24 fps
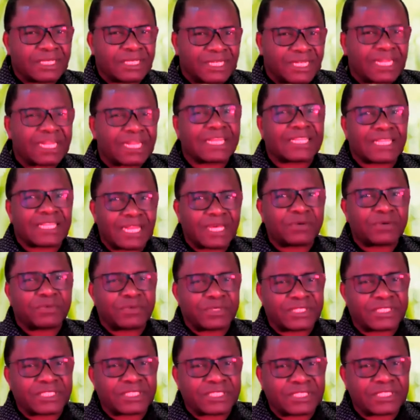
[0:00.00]
in another
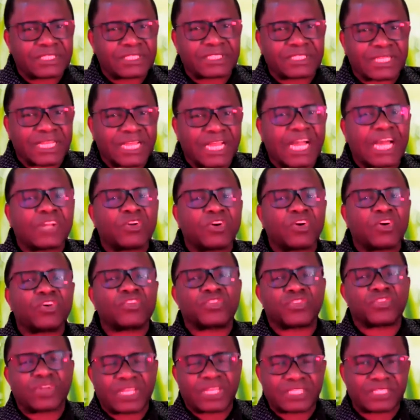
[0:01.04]
language, it is
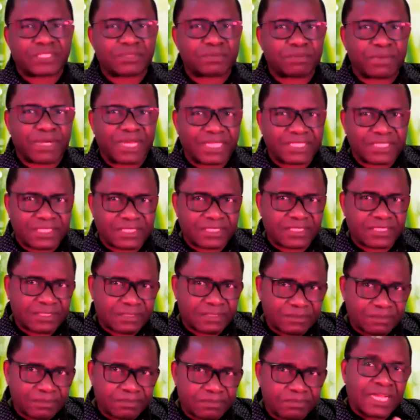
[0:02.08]
unauthorized paths,
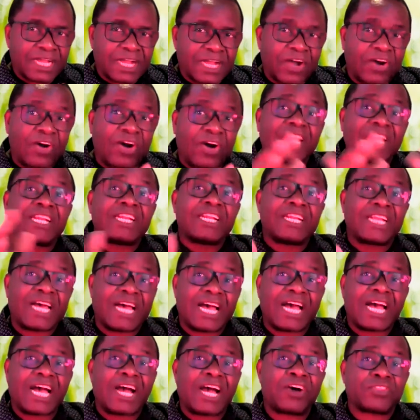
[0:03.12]

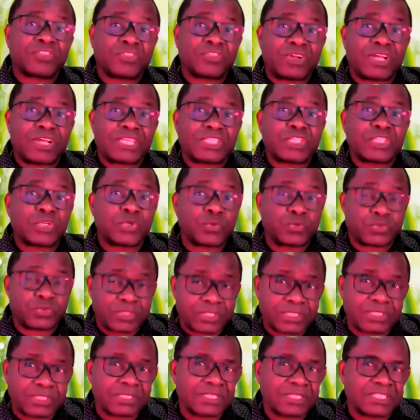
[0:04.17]
unauthorized
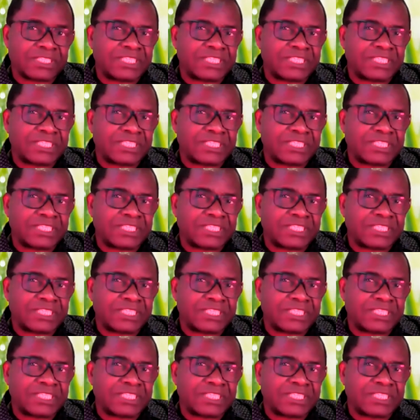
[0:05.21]
routes.